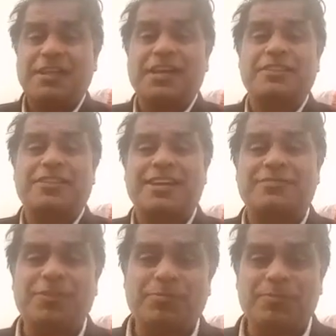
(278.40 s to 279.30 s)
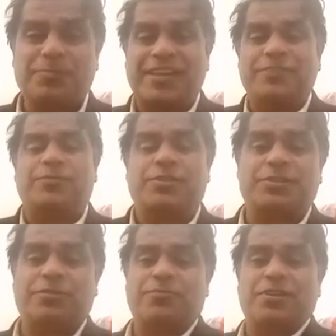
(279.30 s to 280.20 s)
and that will be
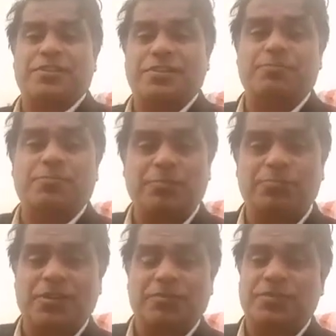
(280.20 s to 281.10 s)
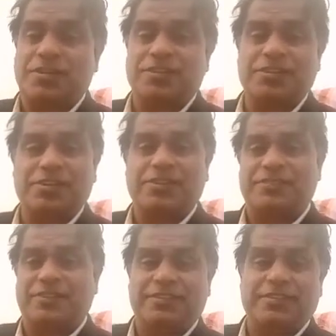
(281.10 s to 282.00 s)
beneficial for their people, for their
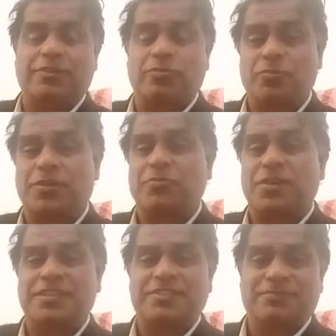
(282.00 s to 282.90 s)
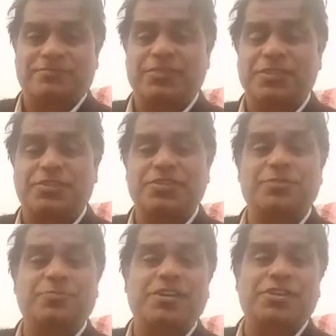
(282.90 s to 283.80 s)
country, economic wise, with the
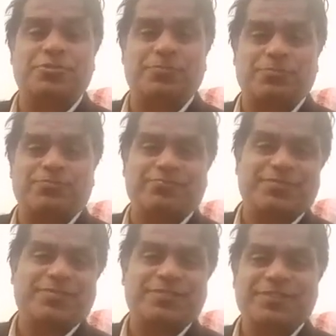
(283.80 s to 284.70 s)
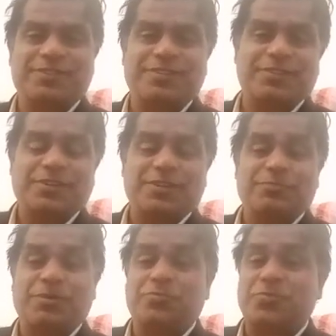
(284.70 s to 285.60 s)
GDP ratio.
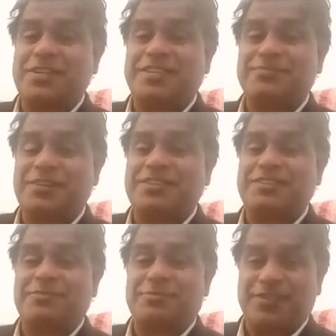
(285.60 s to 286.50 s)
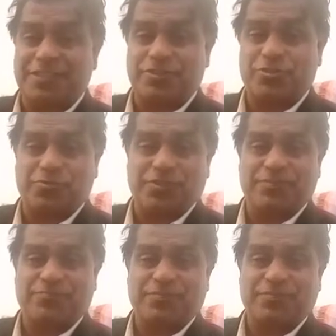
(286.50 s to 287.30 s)
But what was real story?